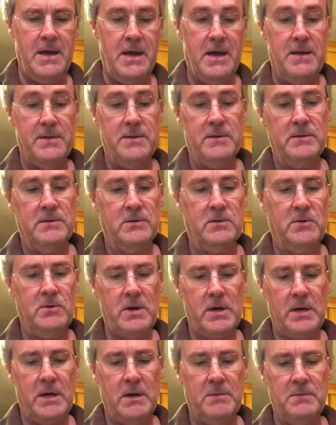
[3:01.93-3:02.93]
And there's a
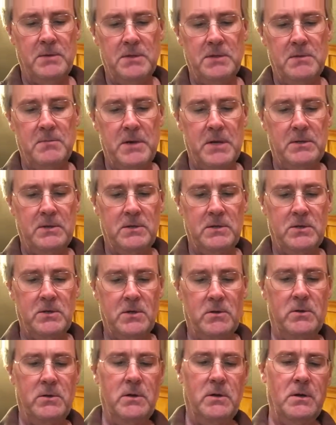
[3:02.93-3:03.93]
trick I'm just about to show
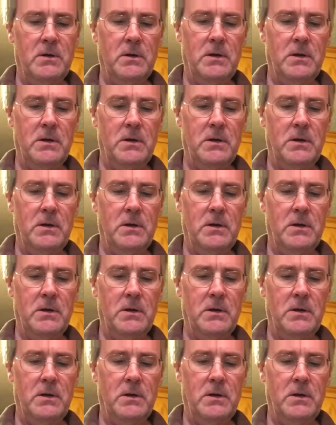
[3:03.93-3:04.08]
you.